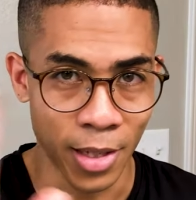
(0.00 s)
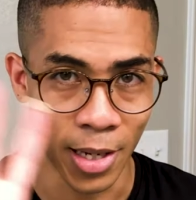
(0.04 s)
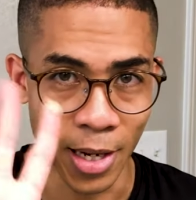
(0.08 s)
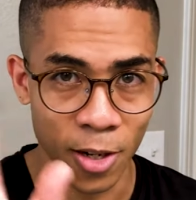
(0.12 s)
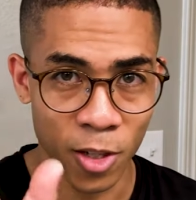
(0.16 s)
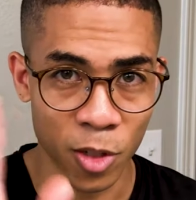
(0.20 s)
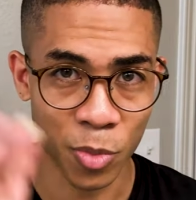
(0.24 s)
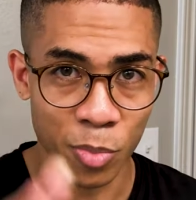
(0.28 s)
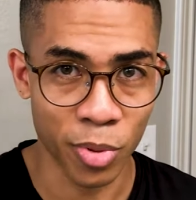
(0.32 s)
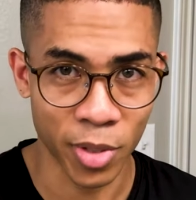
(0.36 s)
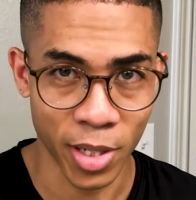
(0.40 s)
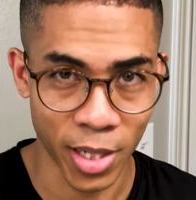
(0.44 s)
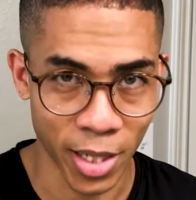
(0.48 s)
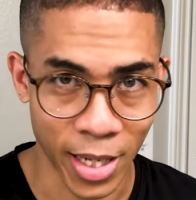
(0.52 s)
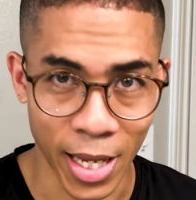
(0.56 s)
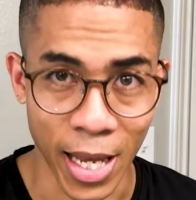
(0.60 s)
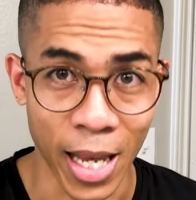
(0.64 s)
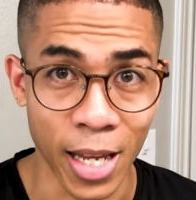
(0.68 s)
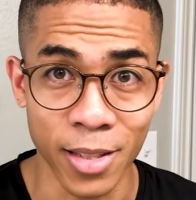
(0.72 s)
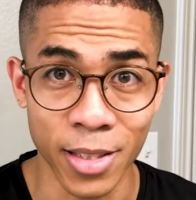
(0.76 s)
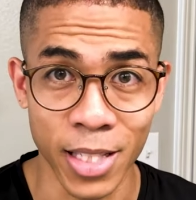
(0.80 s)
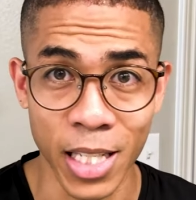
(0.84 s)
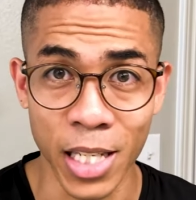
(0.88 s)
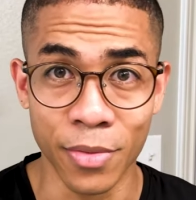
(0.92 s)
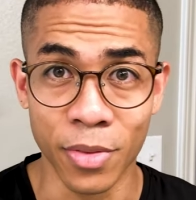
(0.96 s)
Hairspray
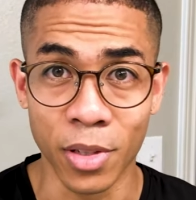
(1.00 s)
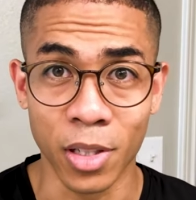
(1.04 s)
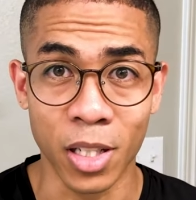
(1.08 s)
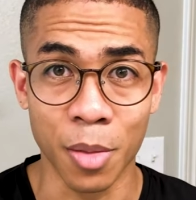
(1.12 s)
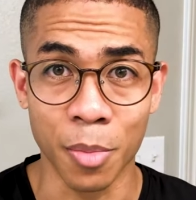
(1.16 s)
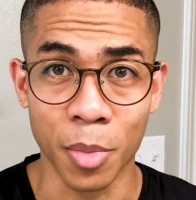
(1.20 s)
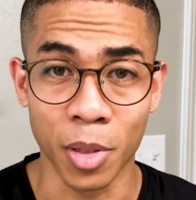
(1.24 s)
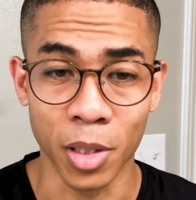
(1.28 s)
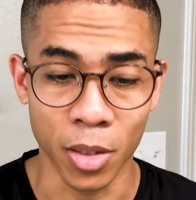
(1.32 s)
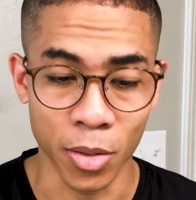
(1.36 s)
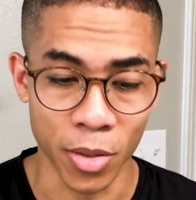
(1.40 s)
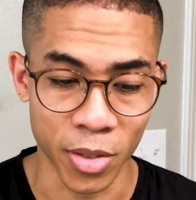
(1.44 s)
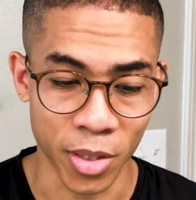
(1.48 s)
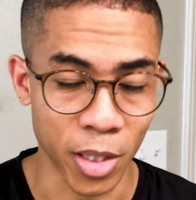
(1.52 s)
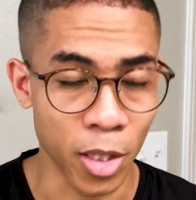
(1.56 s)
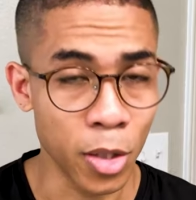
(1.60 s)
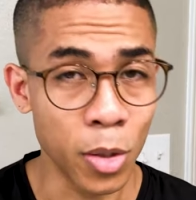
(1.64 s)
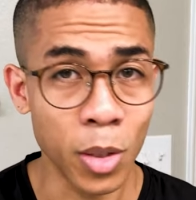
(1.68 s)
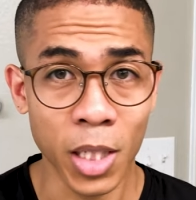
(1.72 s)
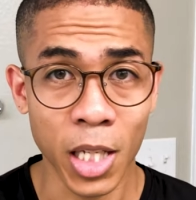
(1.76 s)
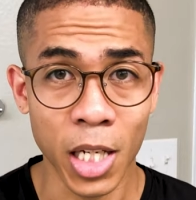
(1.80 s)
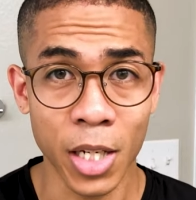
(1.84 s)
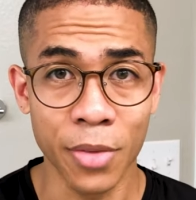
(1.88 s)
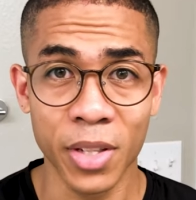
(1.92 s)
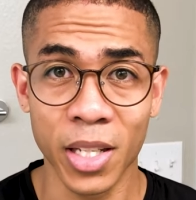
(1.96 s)
can't even come close. I know
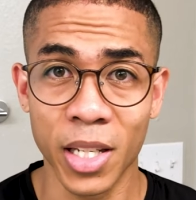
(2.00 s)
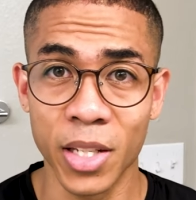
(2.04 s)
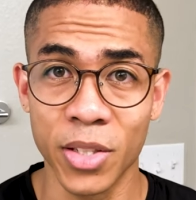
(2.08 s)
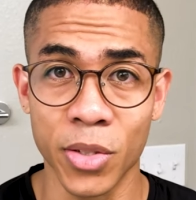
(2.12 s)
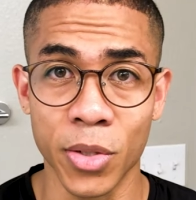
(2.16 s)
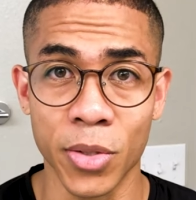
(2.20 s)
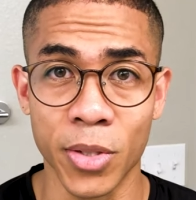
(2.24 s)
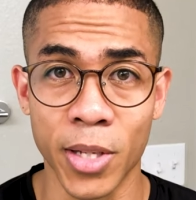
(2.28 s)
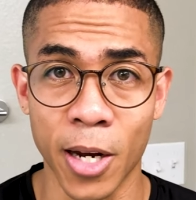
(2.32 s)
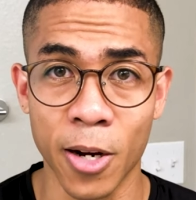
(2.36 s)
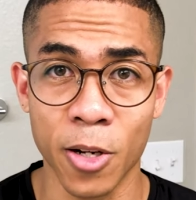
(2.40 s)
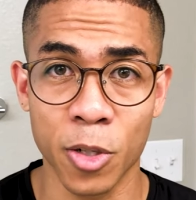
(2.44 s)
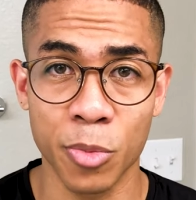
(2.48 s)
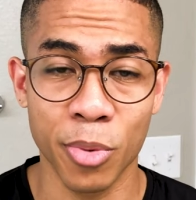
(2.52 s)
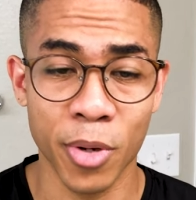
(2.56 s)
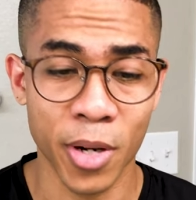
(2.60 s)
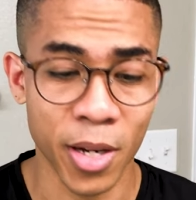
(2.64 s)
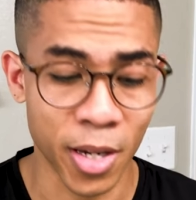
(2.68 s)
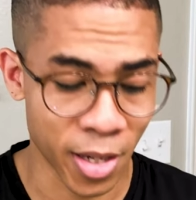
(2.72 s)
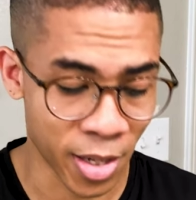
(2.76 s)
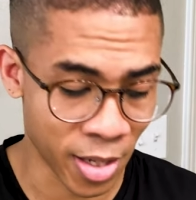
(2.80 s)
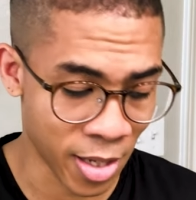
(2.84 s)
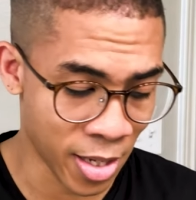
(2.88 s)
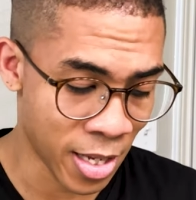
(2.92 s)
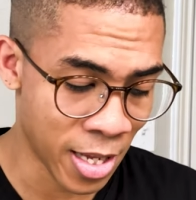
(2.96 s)
a lot of you guys use hairspray,